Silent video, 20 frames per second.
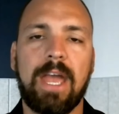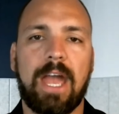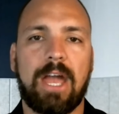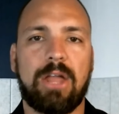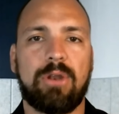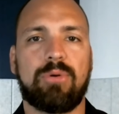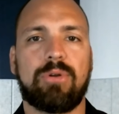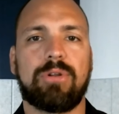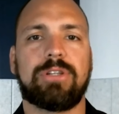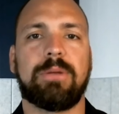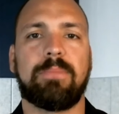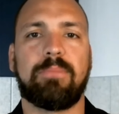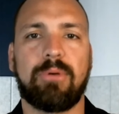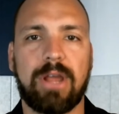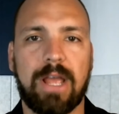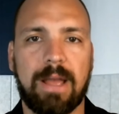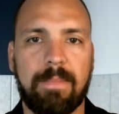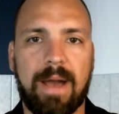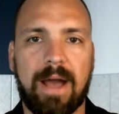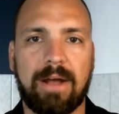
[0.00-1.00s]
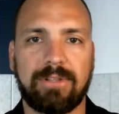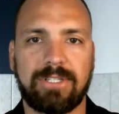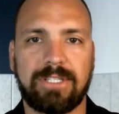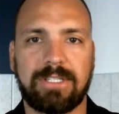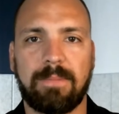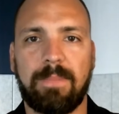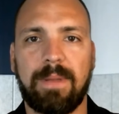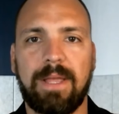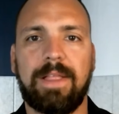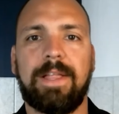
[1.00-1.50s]
in order to bring about
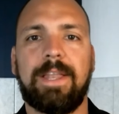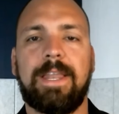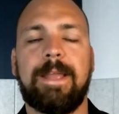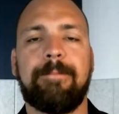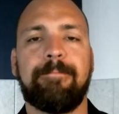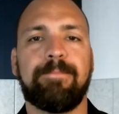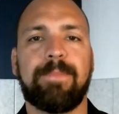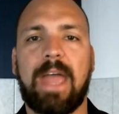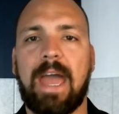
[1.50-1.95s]
stability